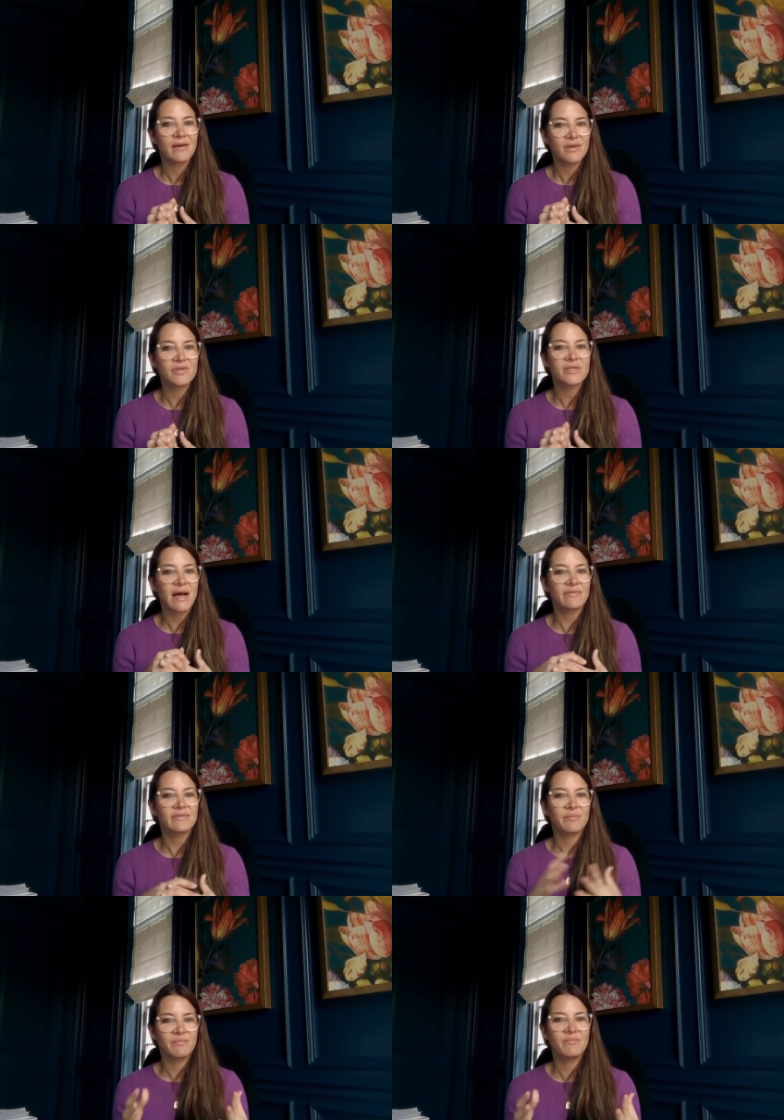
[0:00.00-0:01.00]
You just have
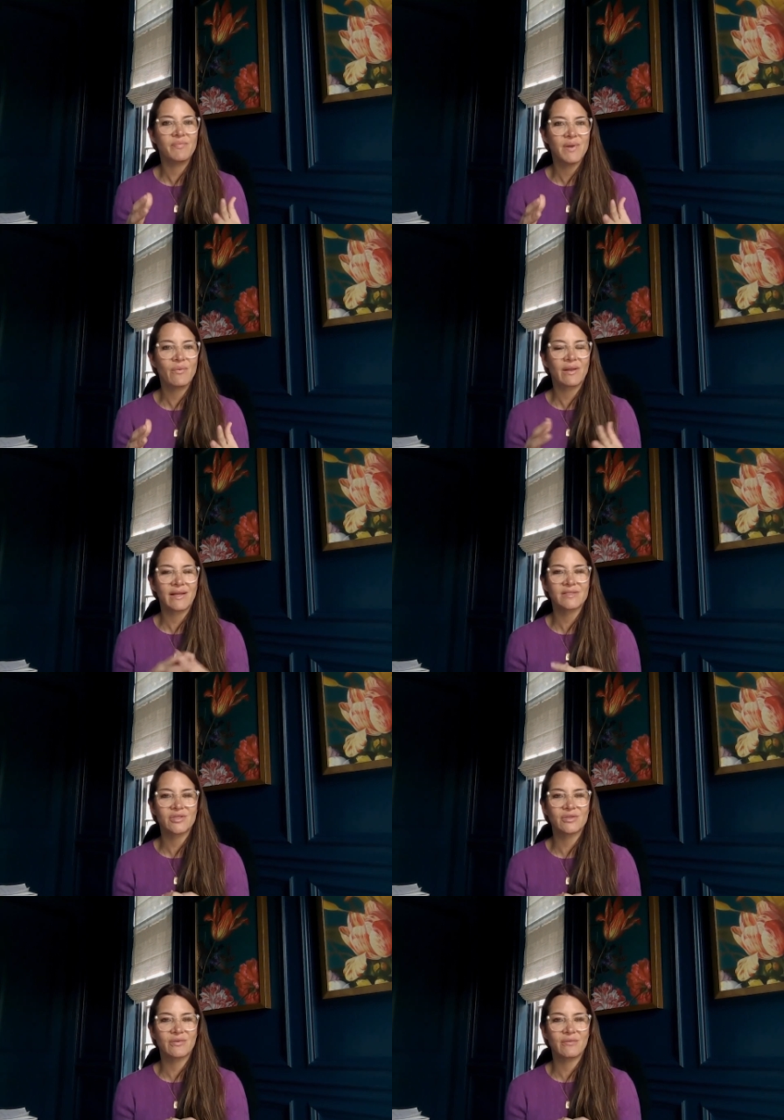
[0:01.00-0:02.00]
to be willing
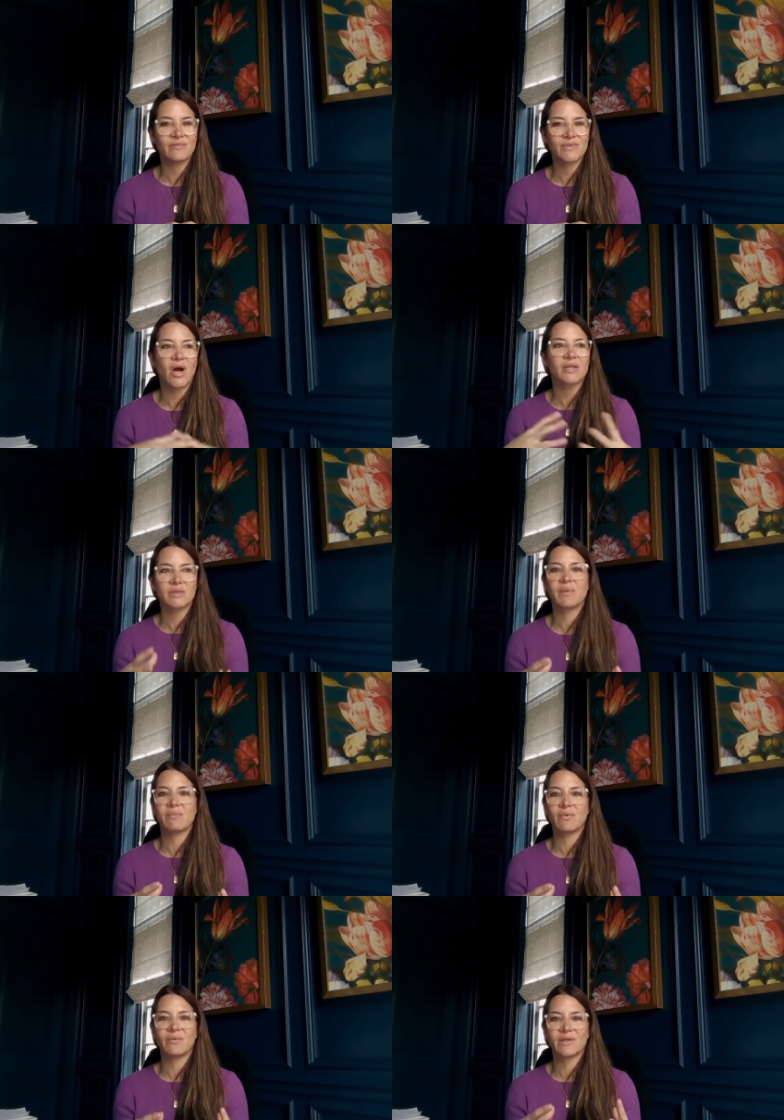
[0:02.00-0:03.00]
to talk to
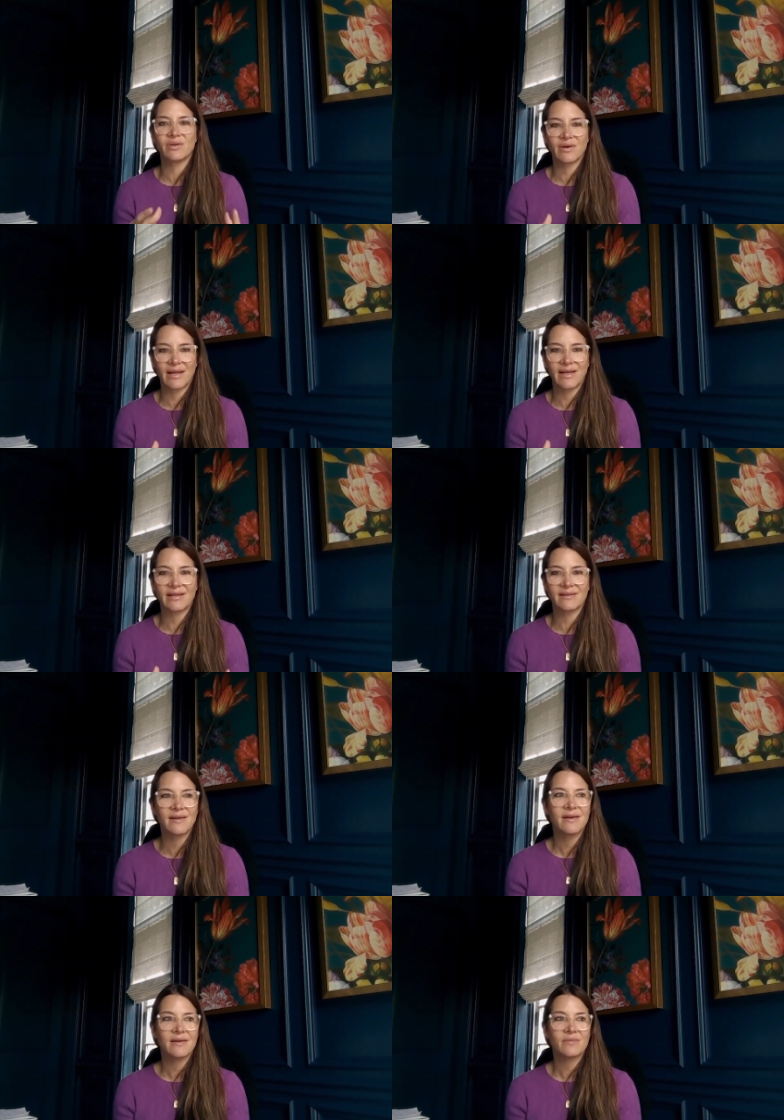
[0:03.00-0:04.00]
people when you're in